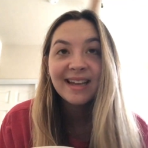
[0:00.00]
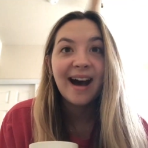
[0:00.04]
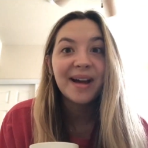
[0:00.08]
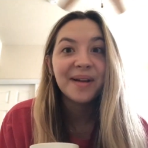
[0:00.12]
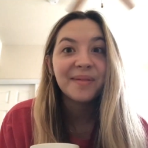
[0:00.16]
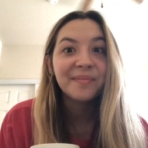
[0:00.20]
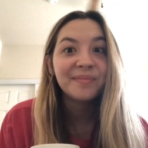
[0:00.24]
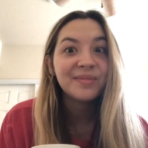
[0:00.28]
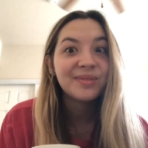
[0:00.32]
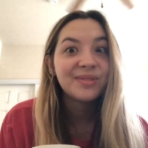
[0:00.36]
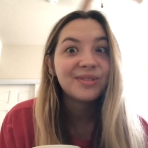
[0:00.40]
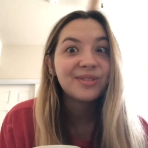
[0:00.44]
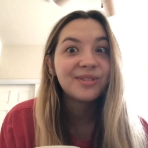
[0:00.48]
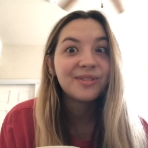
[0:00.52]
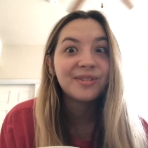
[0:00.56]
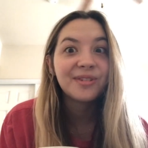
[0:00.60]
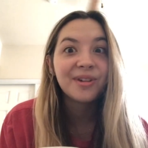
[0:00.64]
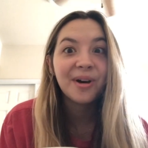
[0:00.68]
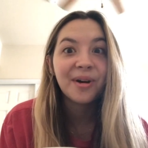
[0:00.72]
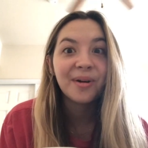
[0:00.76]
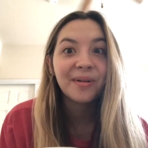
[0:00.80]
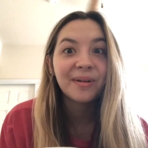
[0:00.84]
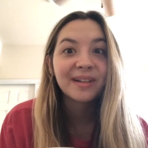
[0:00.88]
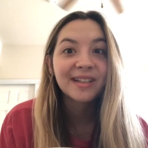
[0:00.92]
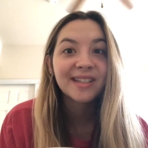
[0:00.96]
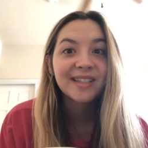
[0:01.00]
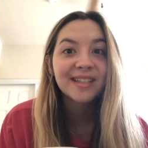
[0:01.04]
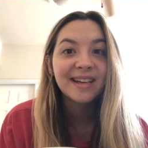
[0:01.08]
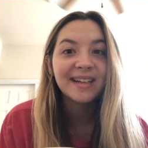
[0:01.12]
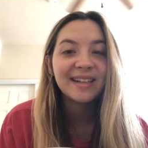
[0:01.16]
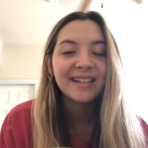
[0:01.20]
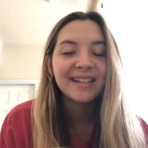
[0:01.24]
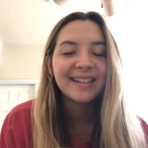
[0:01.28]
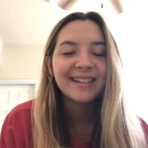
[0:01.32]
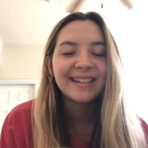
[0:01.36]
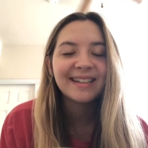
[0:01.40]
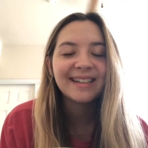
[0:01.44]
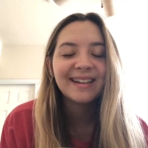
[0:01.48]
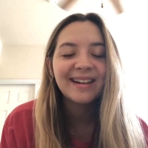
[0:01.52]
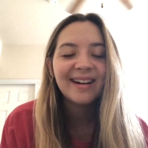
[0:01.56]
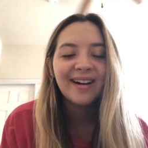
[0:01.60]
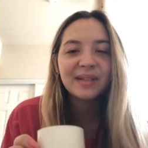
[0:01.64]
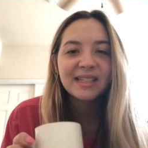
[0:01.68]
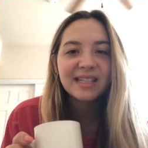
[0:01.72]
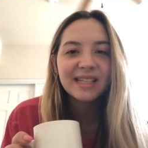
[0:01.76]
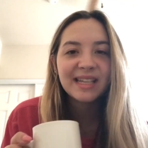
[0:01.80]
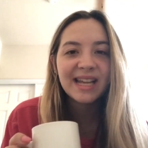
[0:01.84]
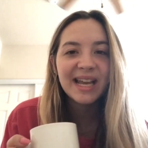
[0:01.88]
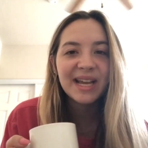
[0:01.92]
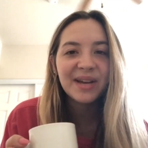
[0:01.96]
I am so excited.
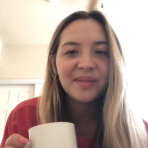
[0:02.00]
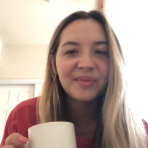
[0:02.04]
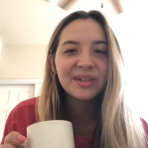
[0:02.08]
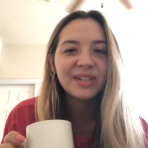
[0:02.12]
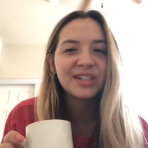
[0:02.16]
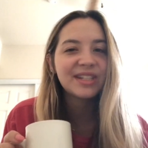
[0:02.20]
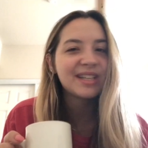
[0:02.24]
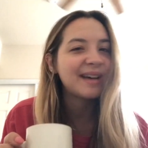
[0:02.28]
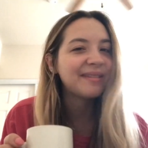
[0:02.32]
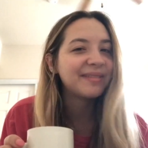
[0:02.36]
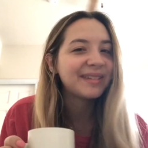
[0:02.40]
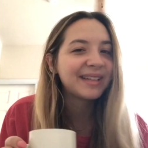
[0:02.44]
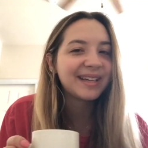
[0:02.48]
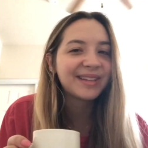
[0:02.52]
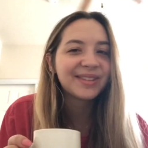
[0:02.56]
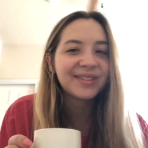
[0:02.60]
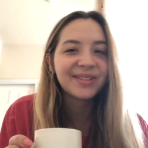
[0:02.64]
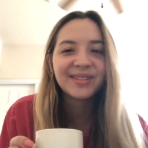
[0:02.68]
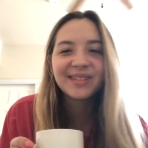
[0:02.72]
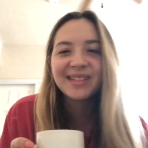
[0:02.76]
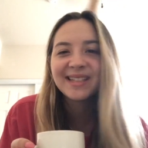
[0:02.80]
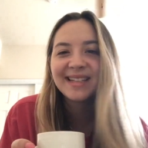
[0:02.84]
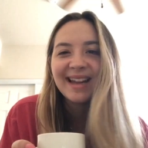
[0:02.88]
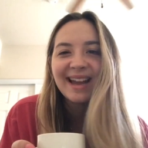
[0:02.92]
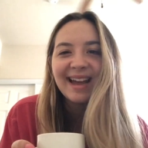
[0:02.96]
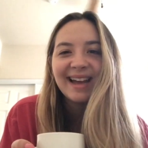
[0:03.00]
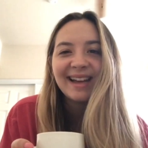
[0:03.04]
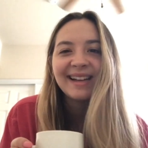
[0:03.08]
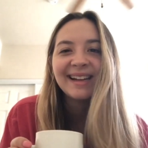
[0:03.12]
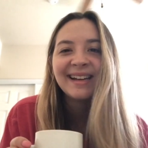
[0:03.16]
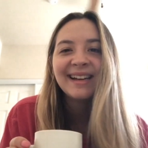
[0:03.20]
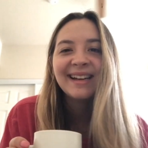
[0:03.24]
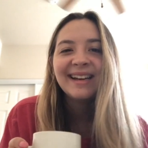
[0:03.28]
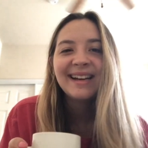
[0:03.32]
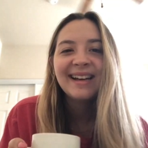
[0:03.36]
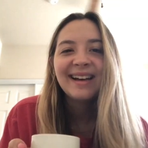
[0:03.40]
But today, we just have to get through today.